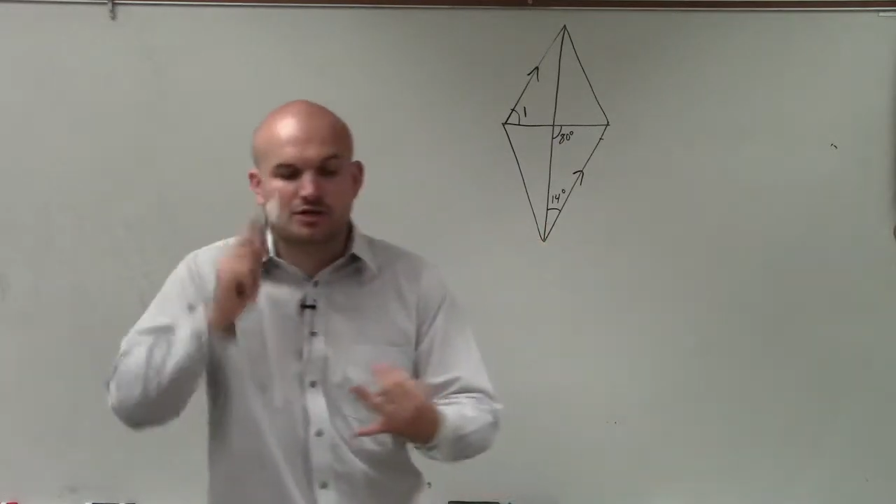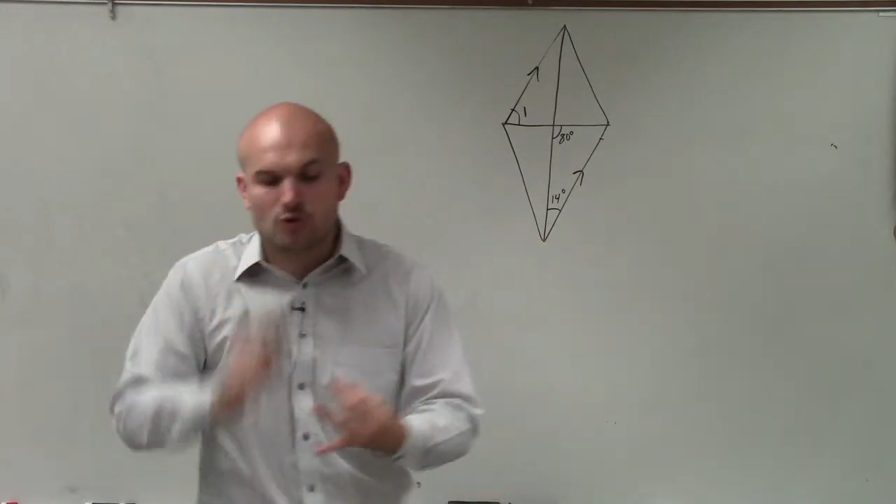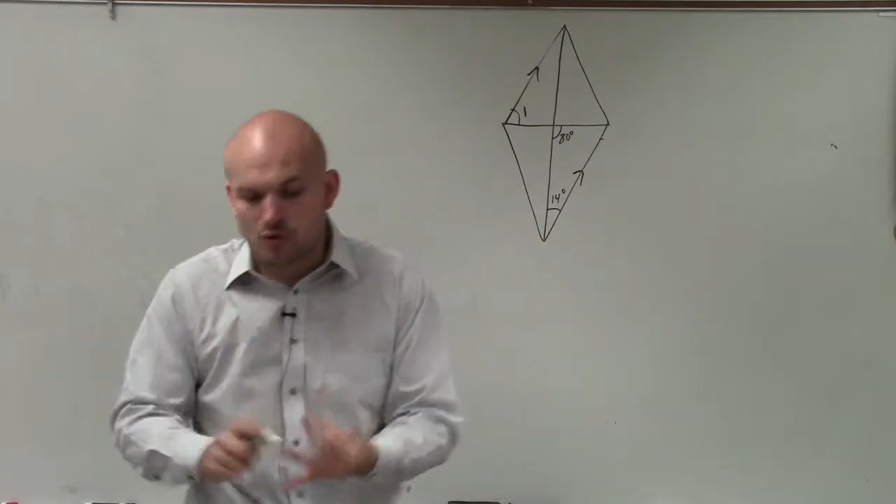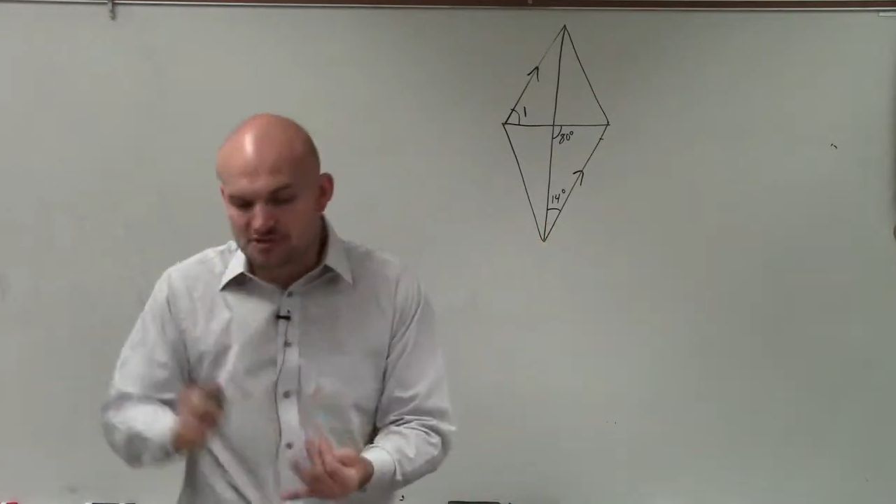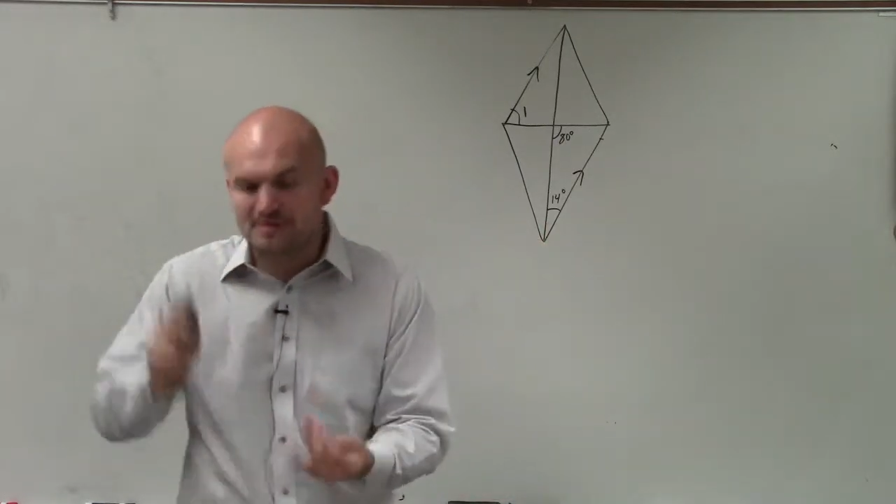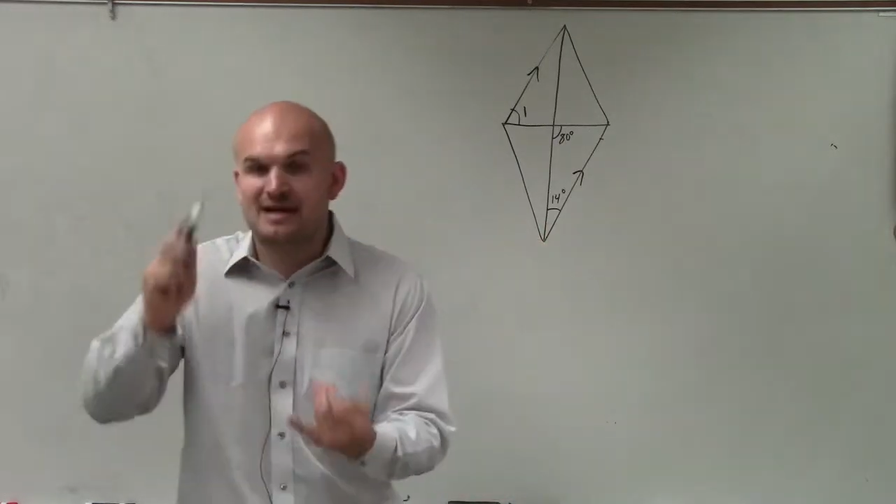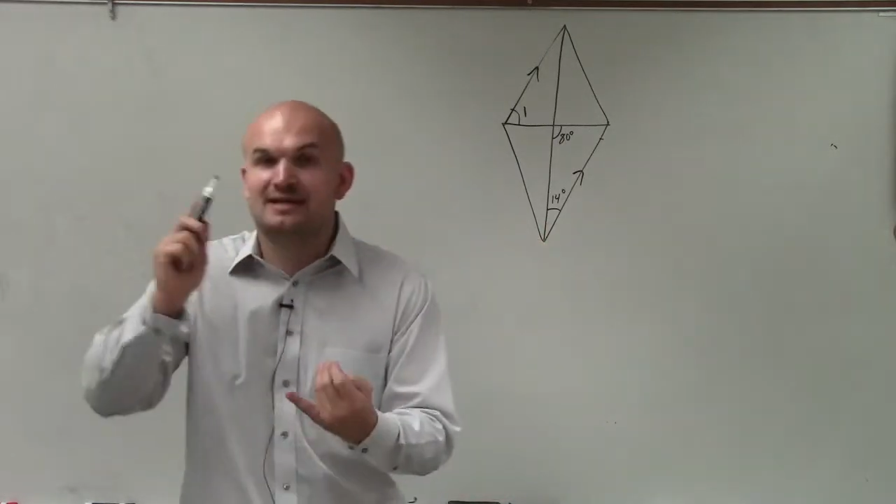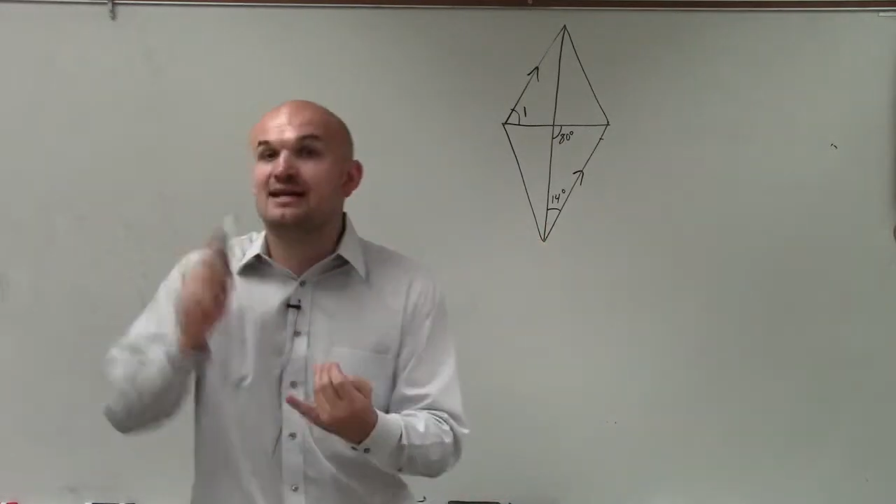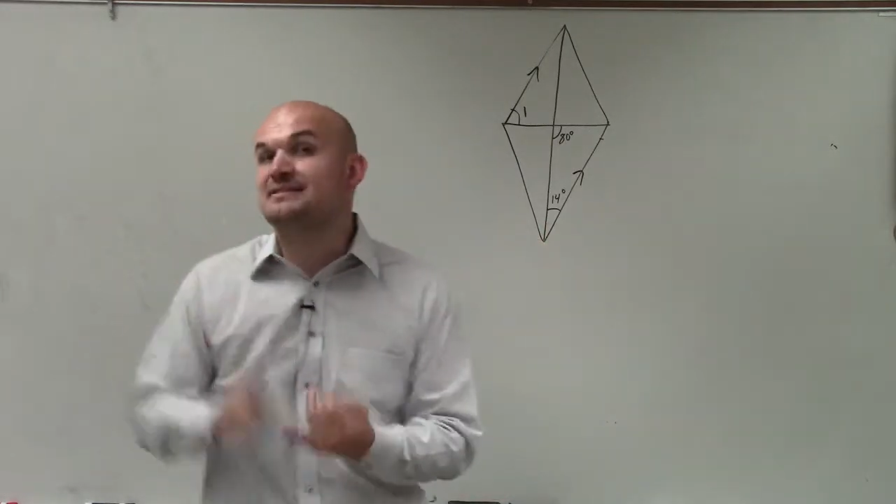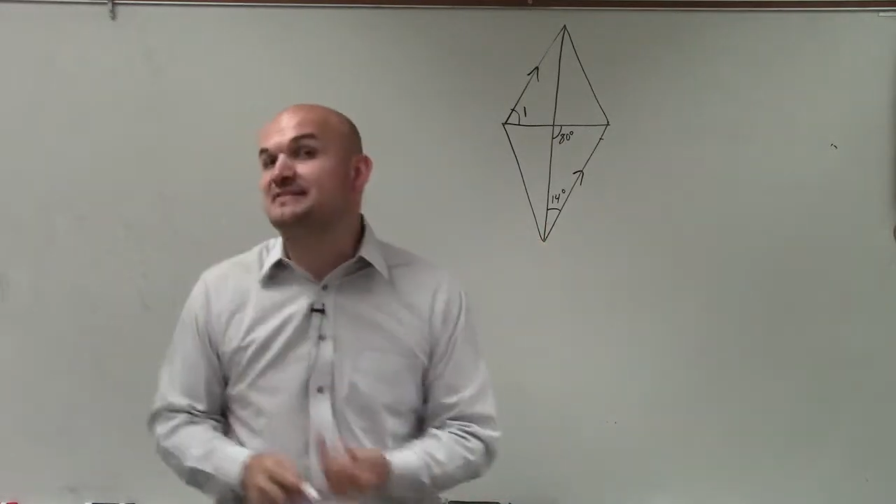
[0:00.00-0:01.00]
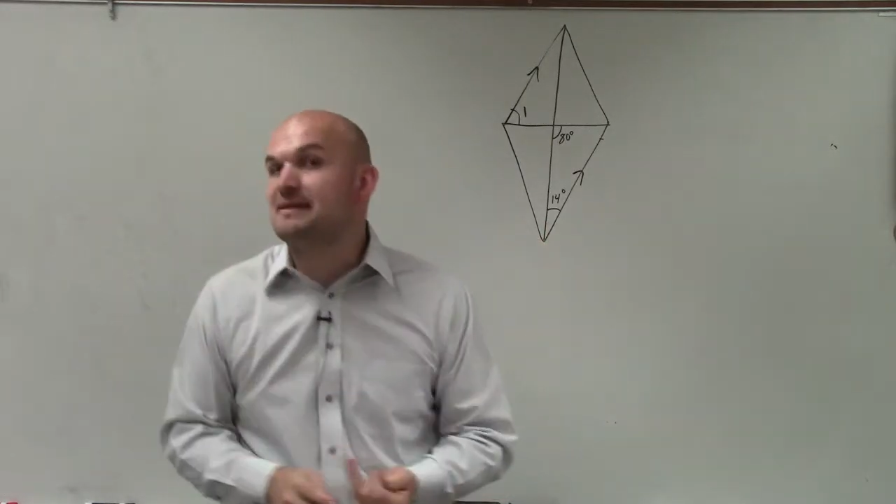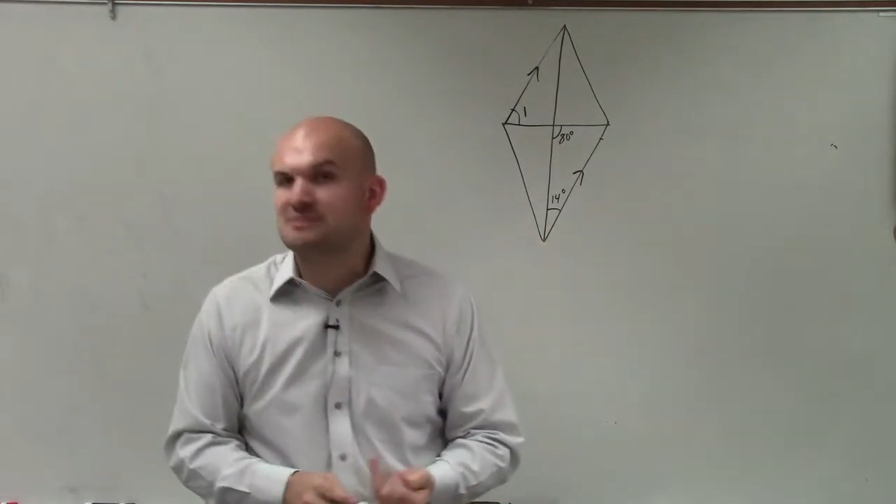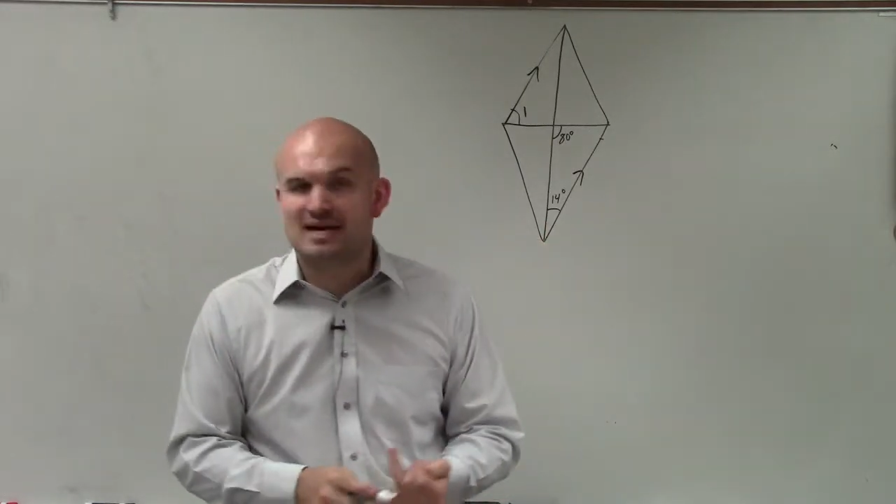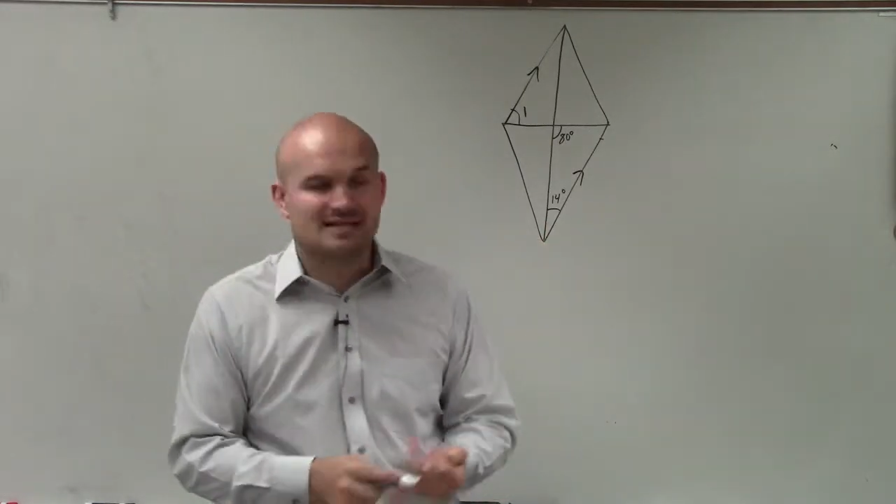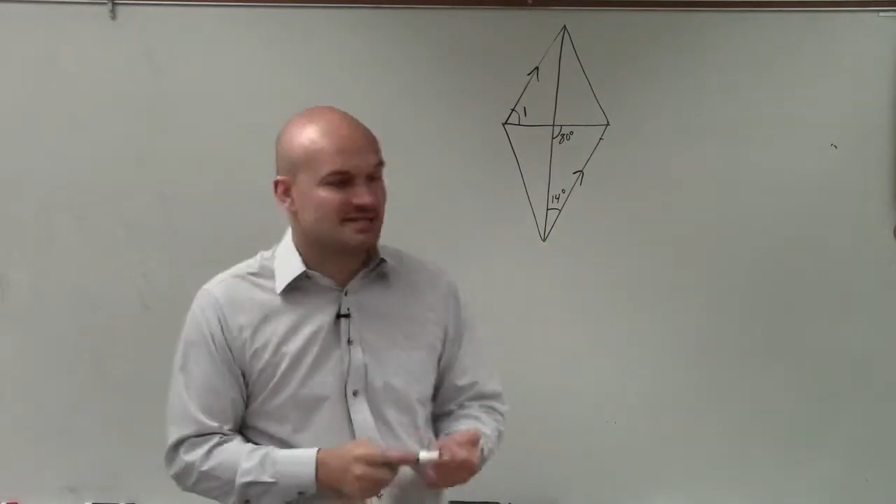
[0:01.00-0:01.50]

corresponding, and same side